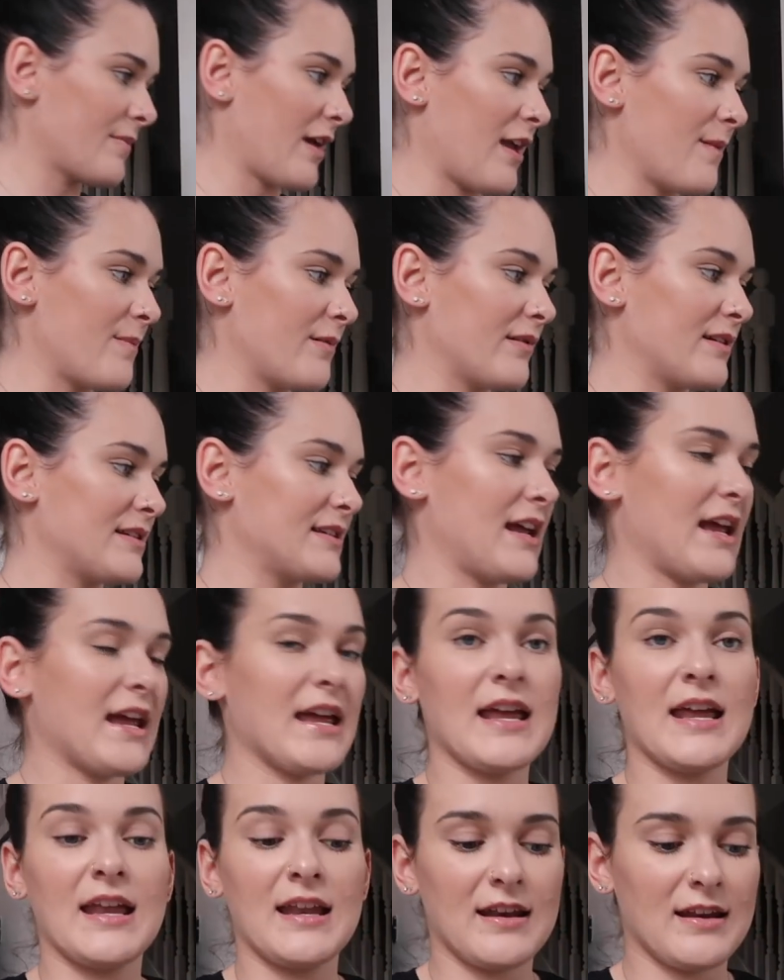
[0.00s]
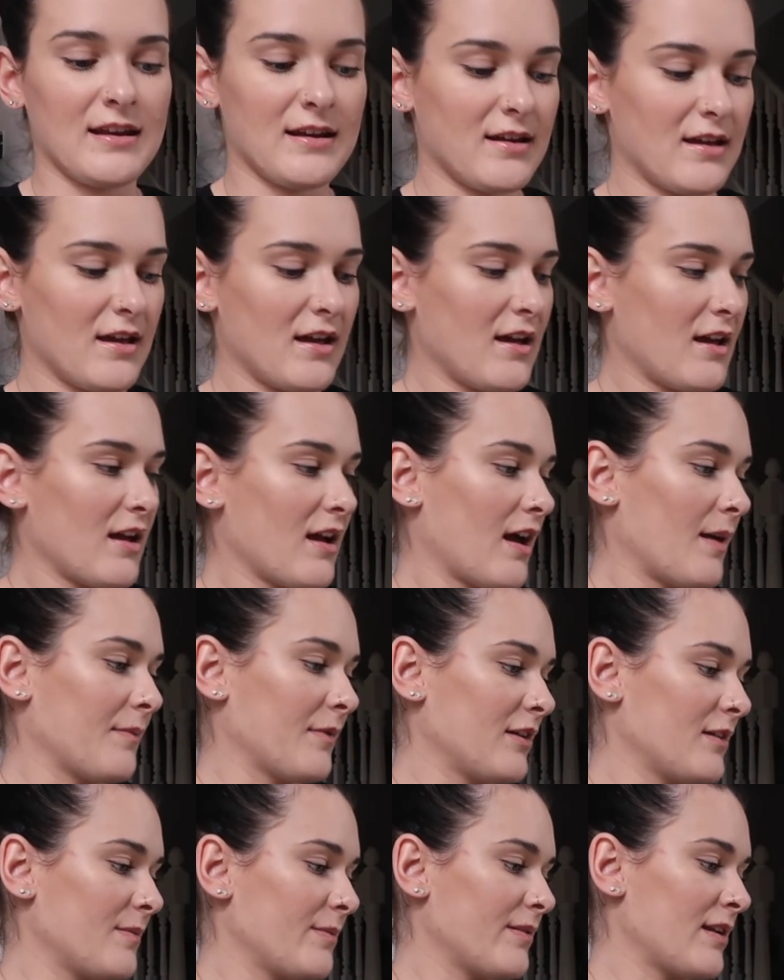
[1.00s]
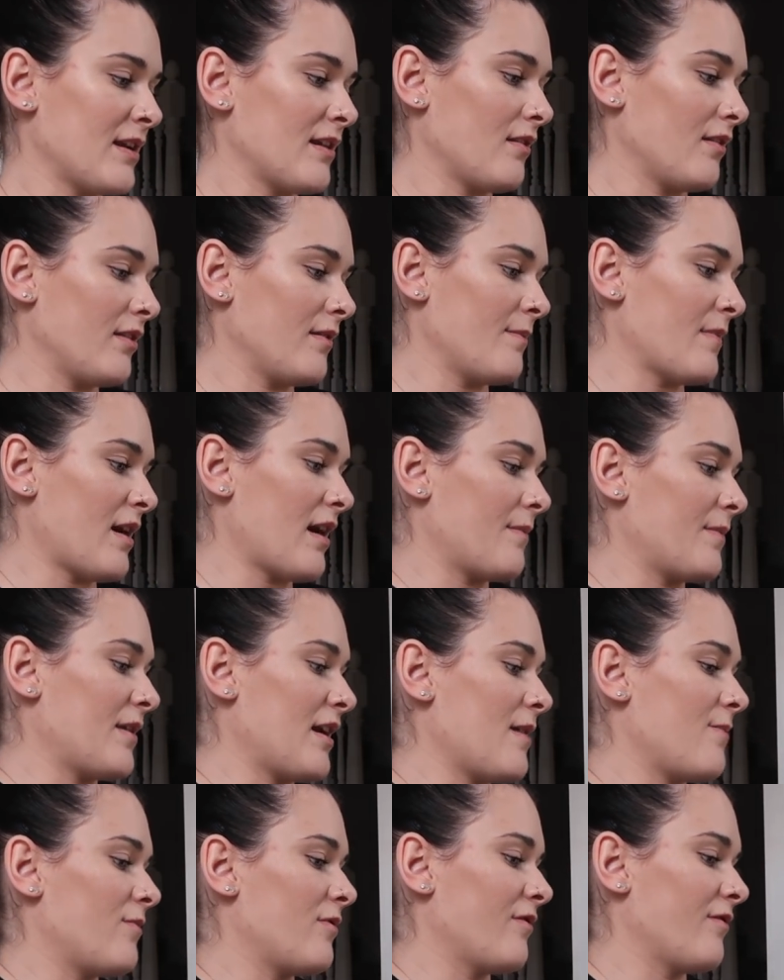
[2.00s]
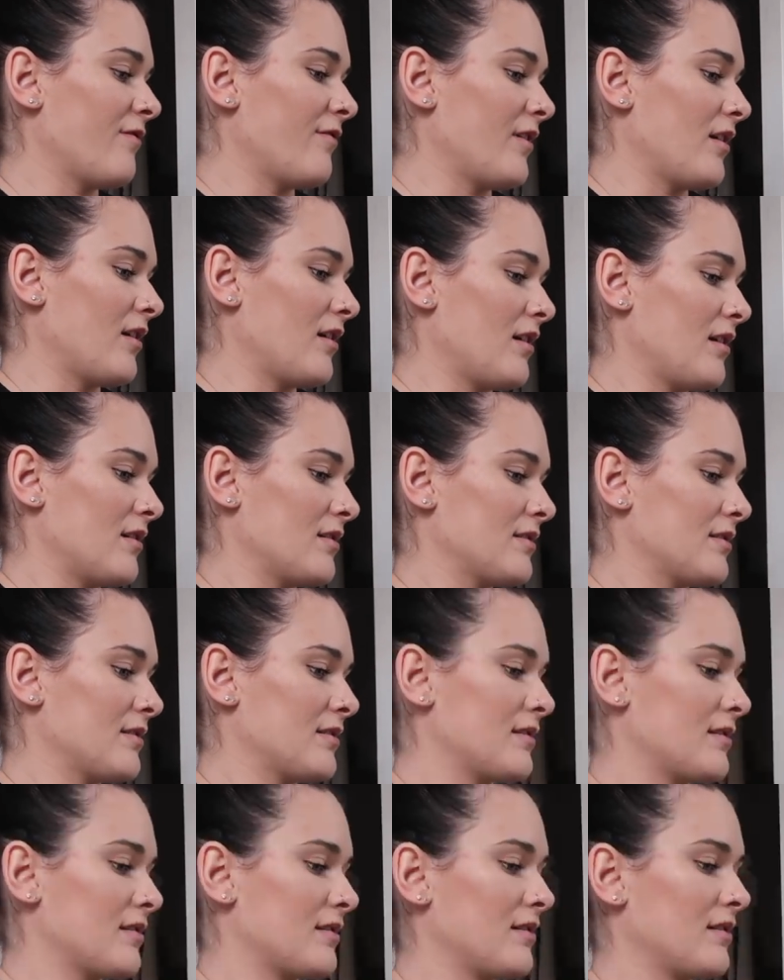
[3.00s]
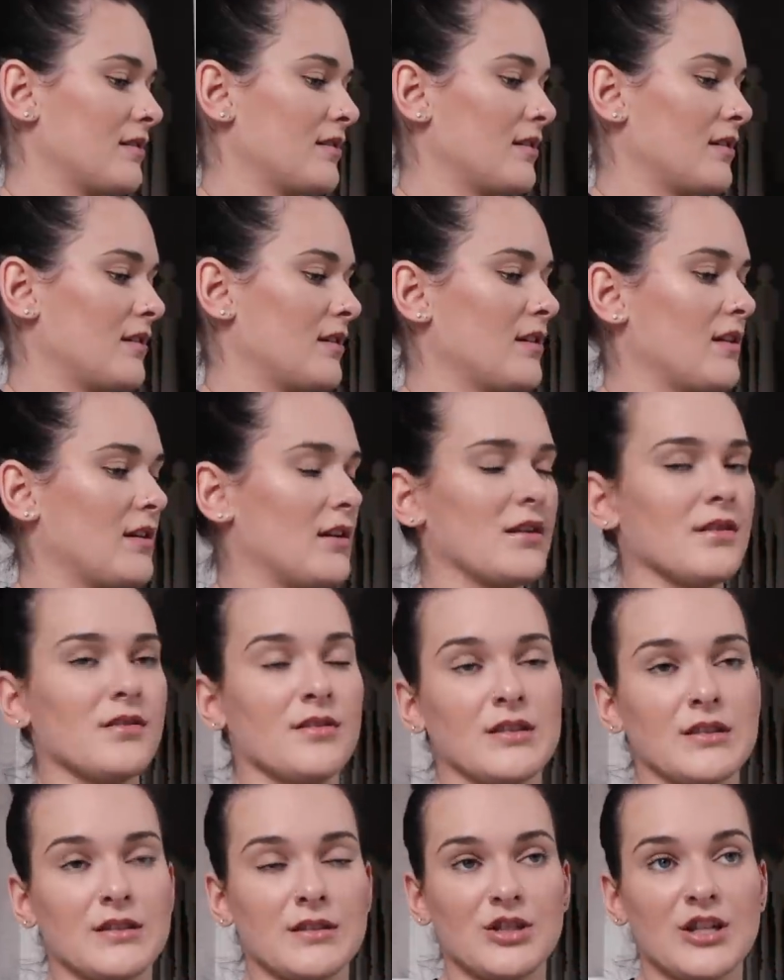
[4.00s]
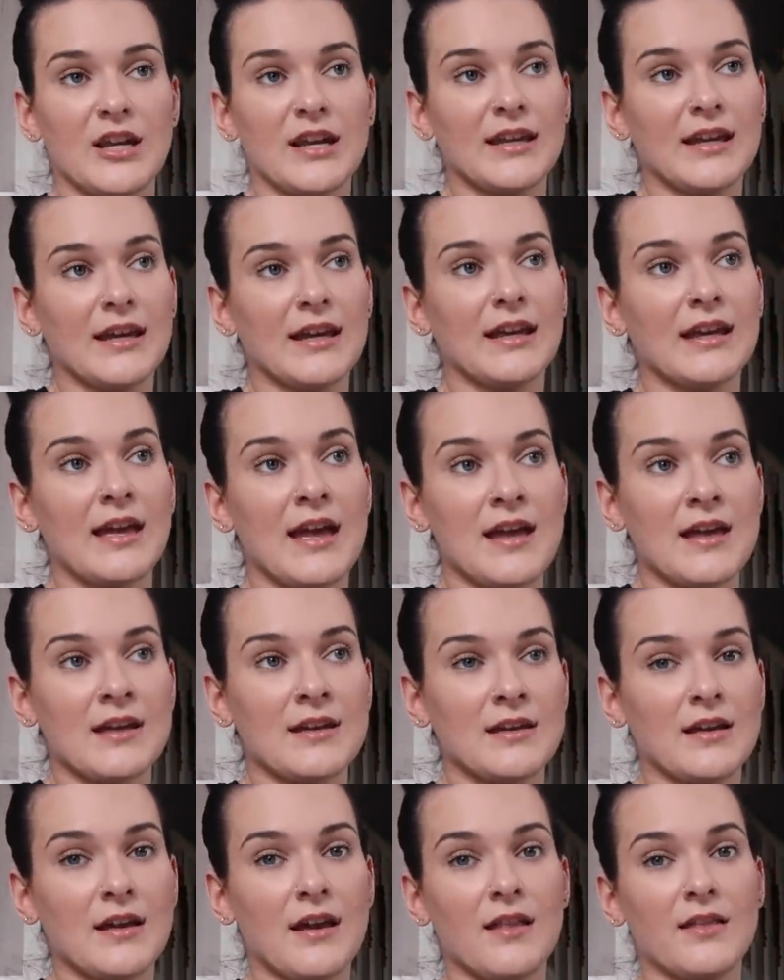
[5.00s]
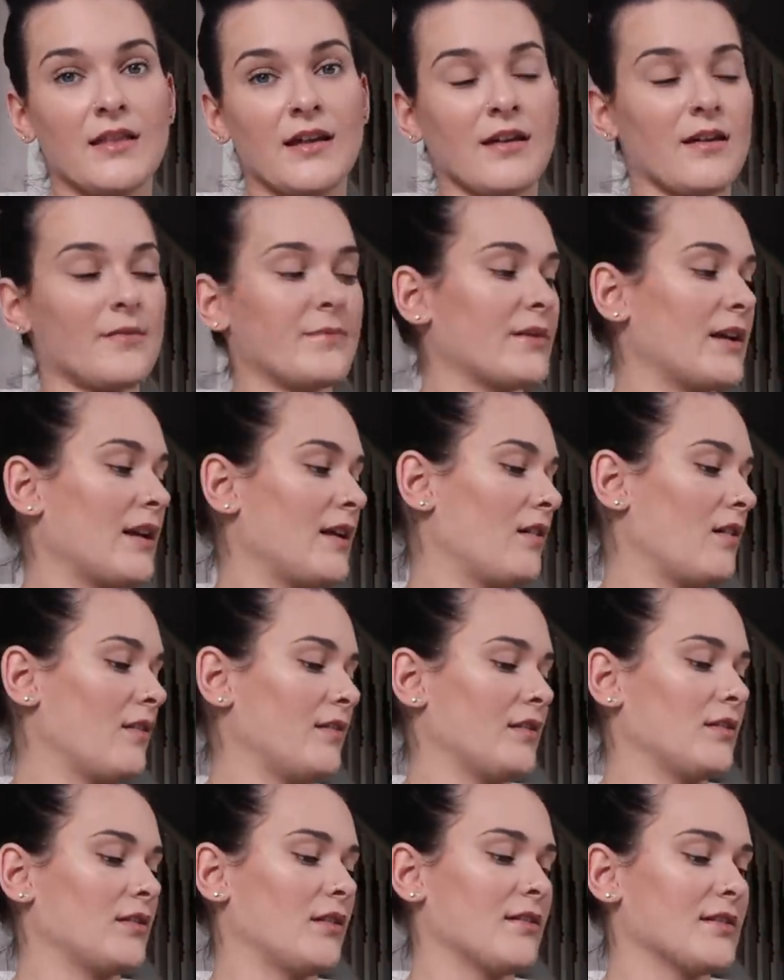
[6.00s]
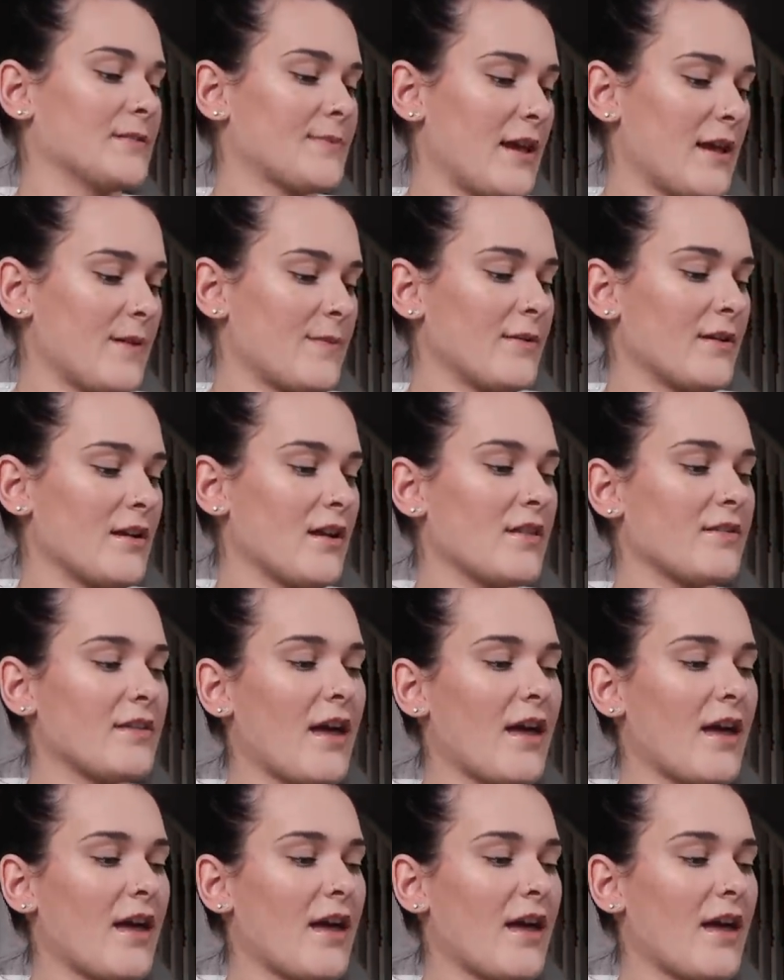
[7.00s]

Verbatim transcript: paper is in. I'm going to print on the matte paper first just to check it again and then I'll print on the gloss paper.